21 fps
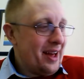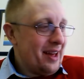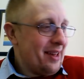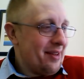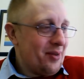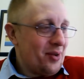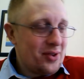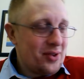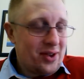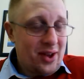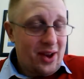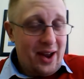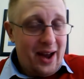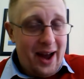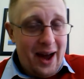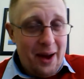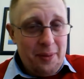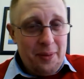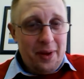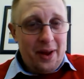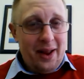What's gonna
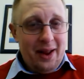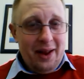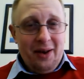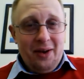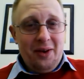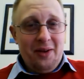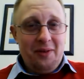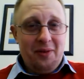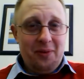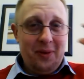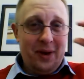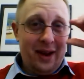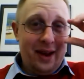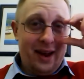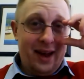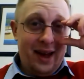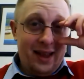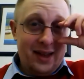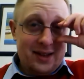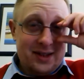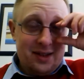happen in order for me to
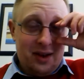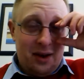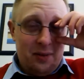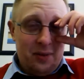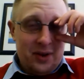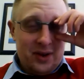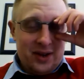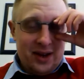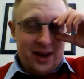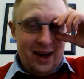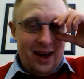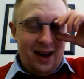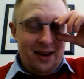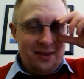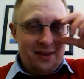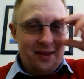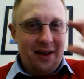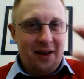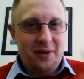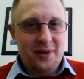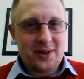get the stoppage here? How
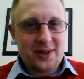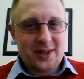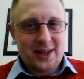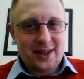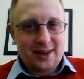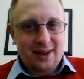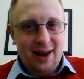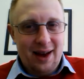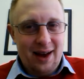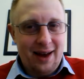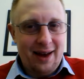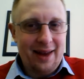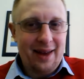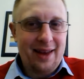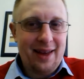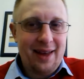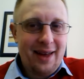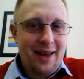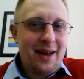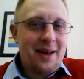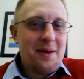tough is this guy?"
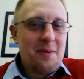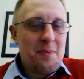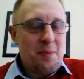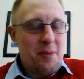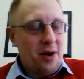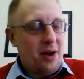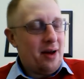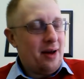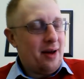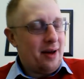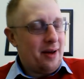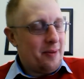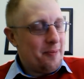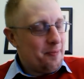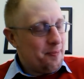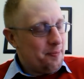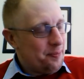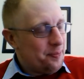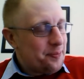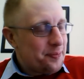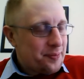But
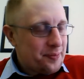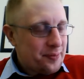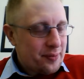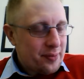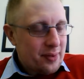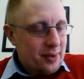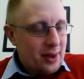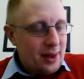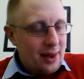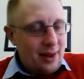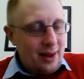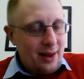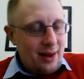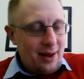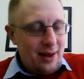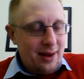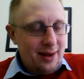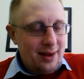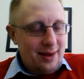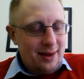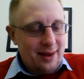
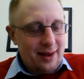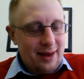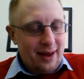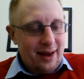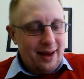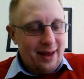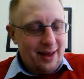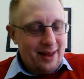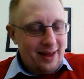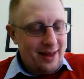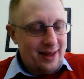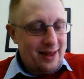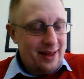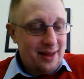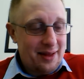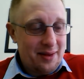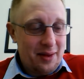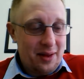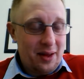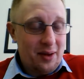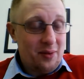
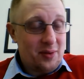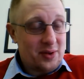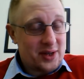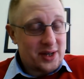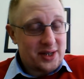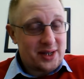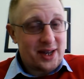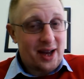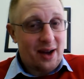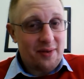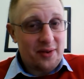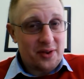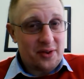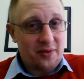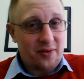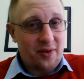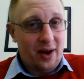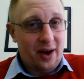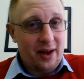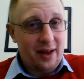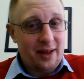it was a savage
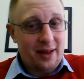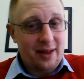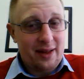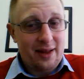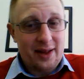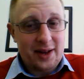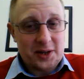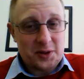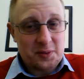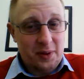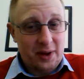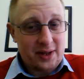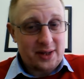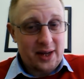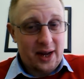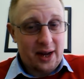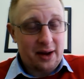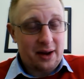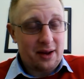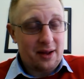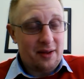fight and a
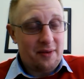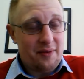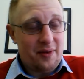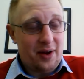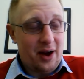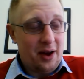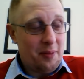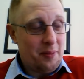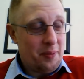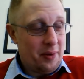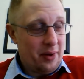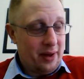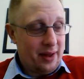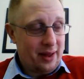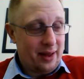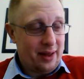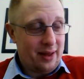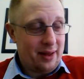spectacular fight. But